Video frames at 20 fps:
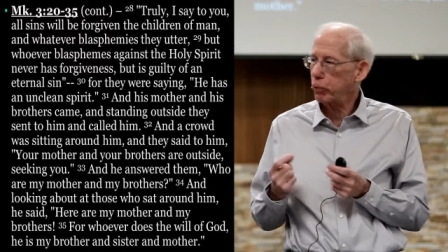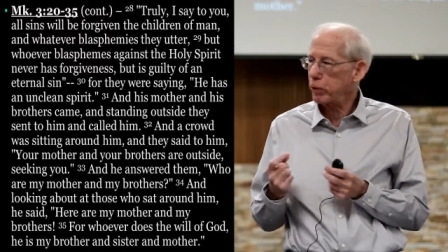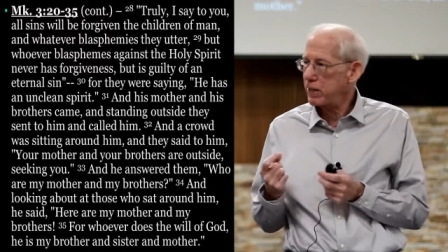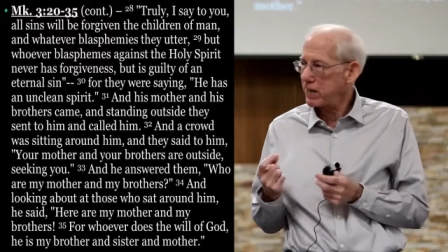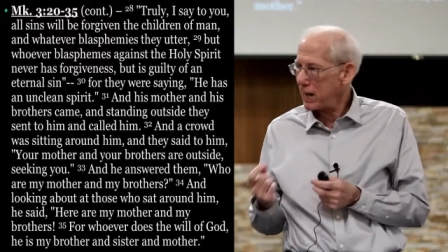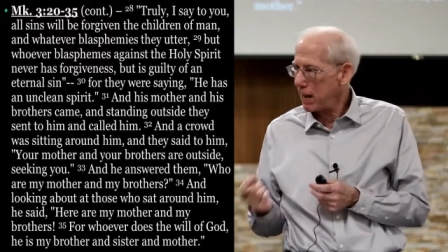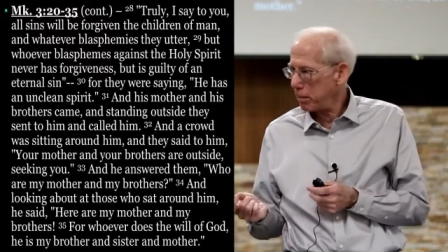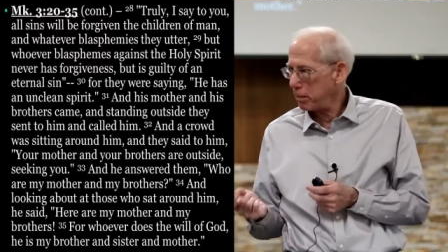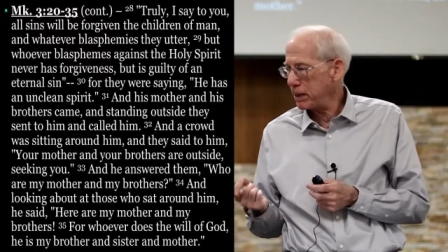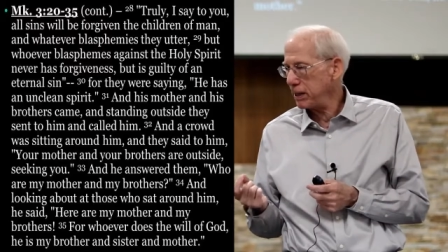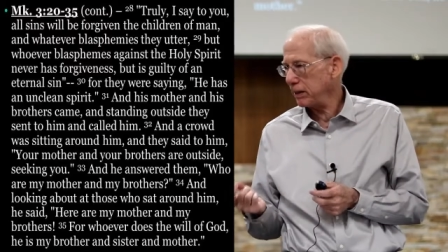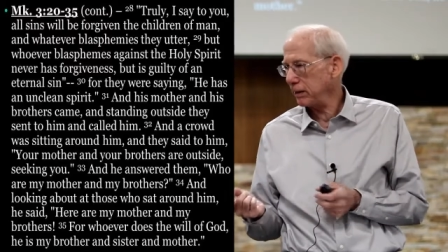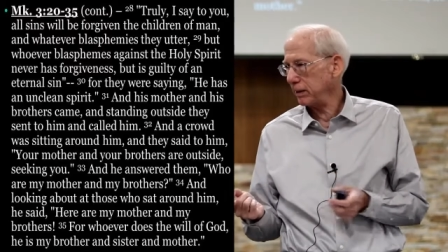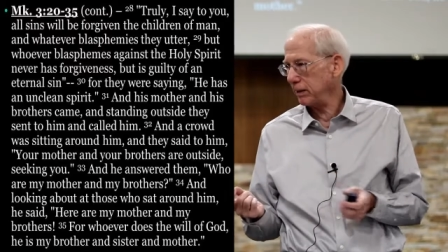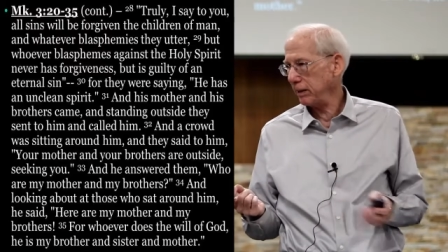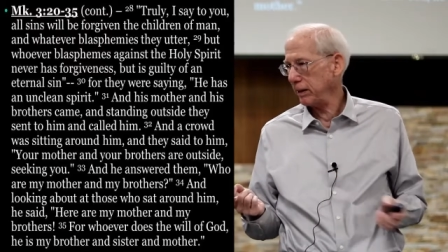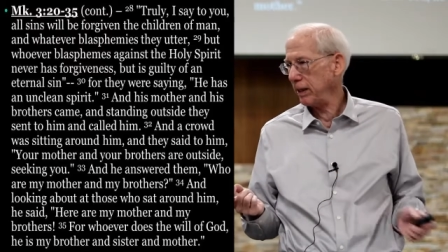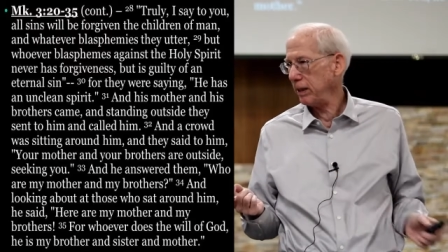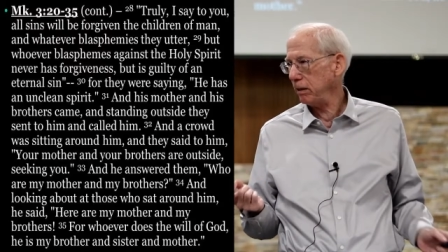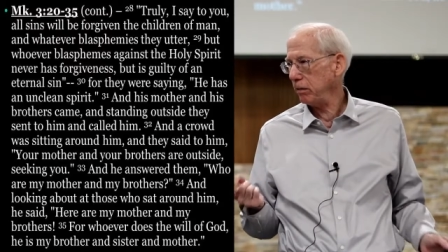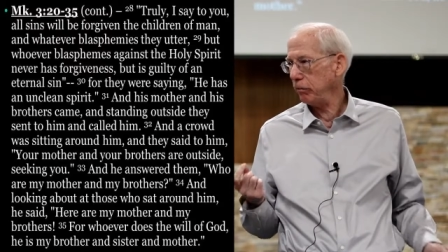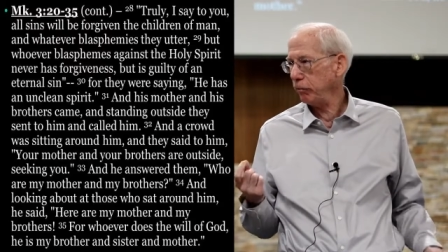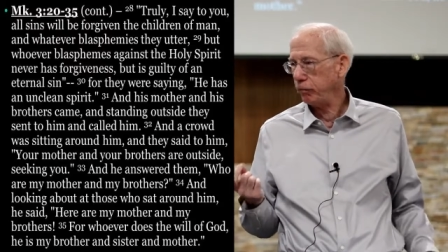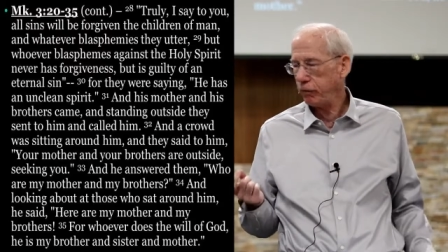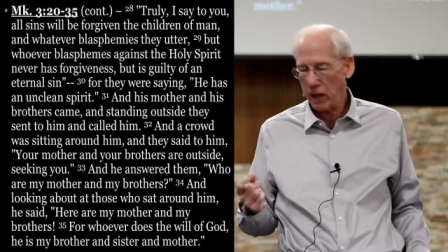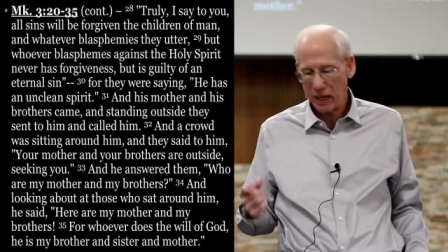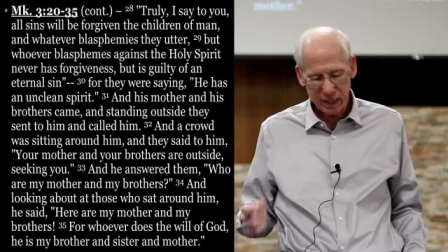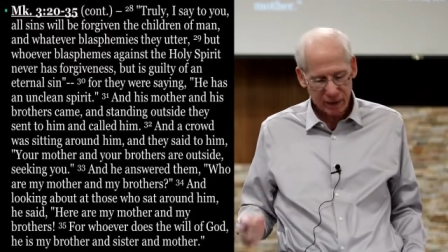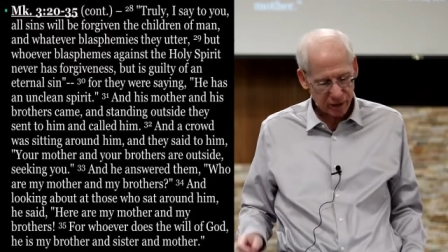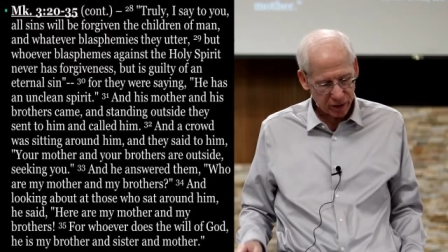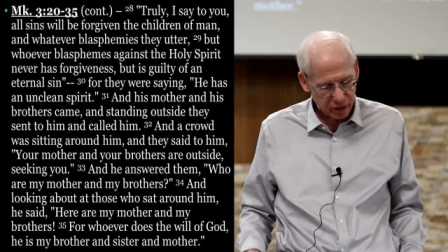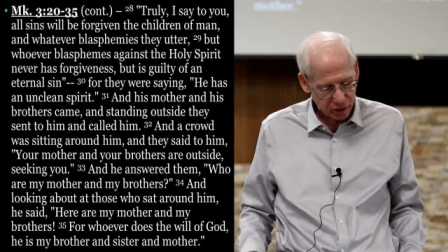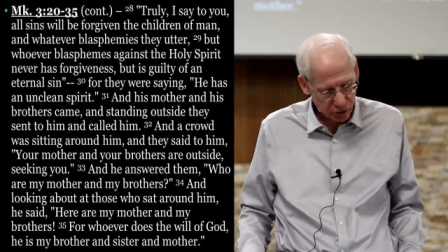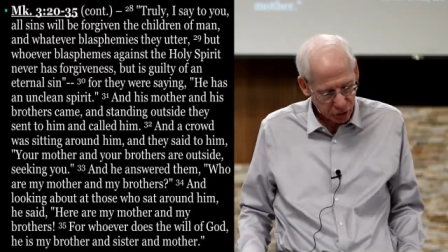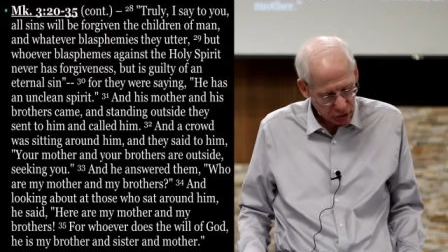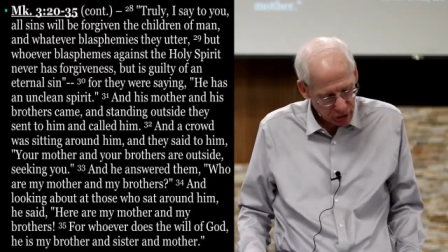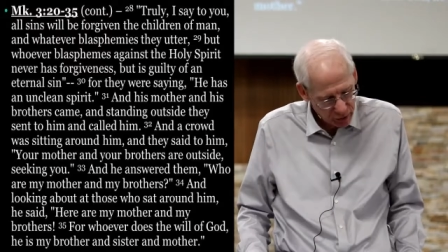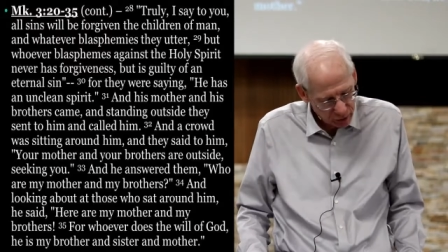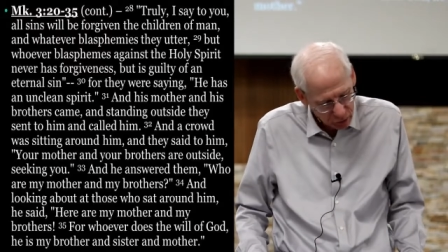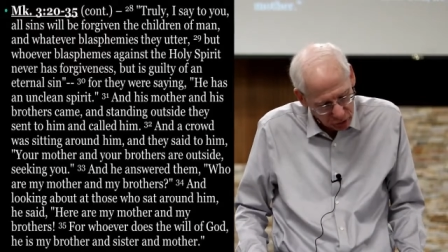preeminently in faith
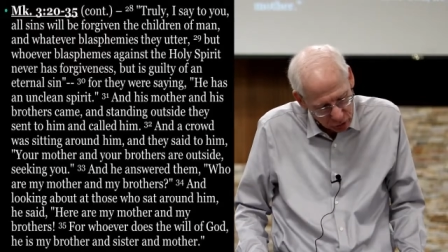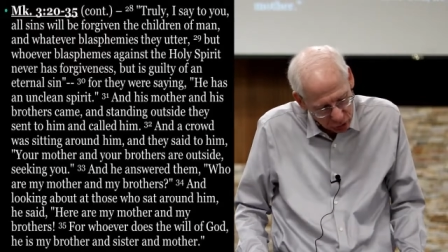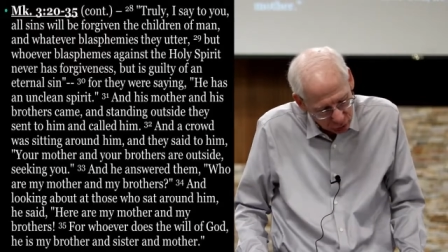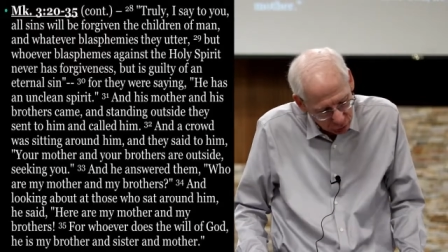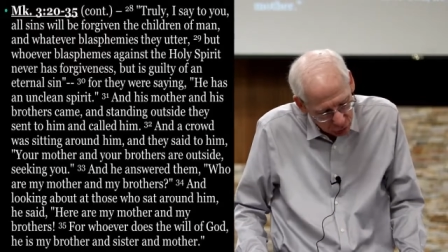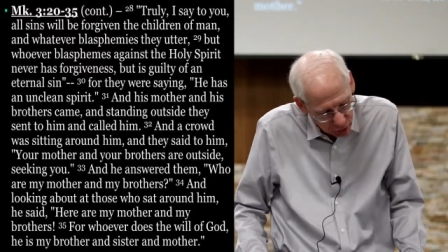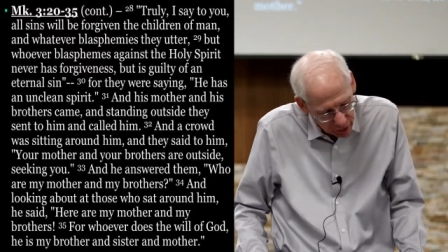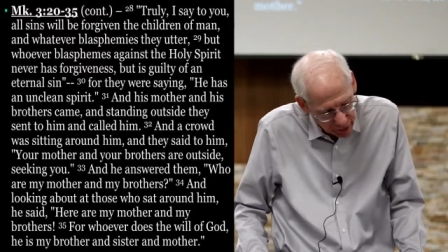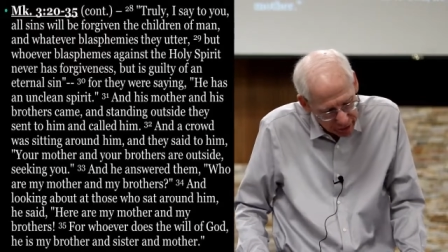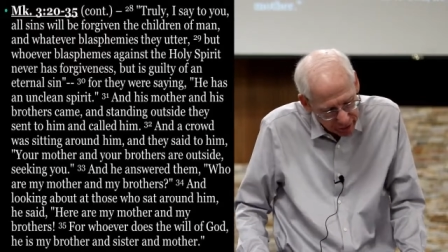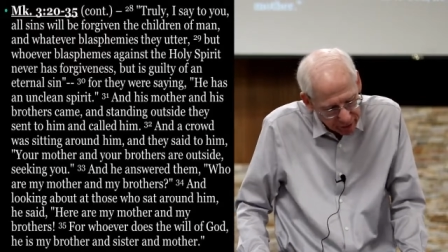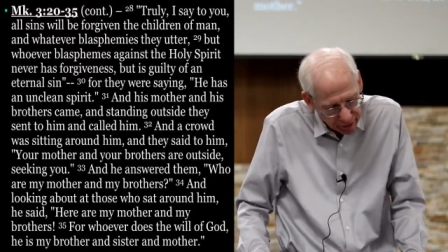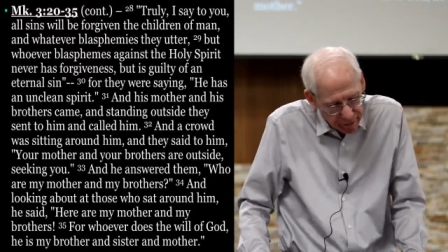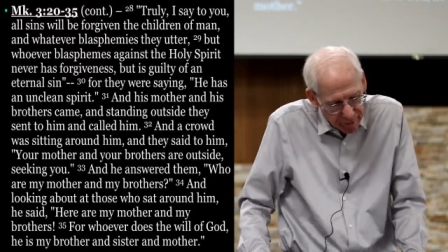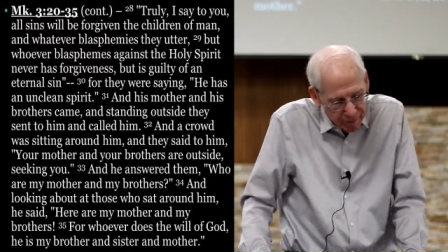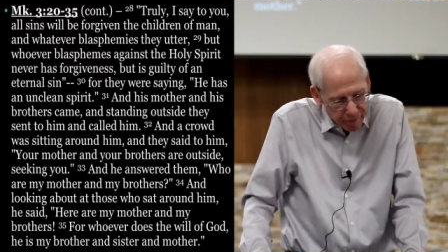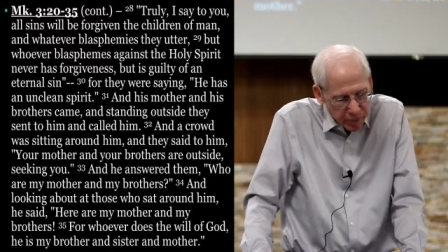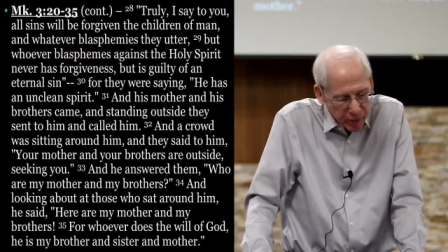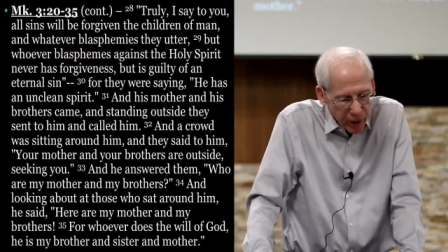in Jesus Christ.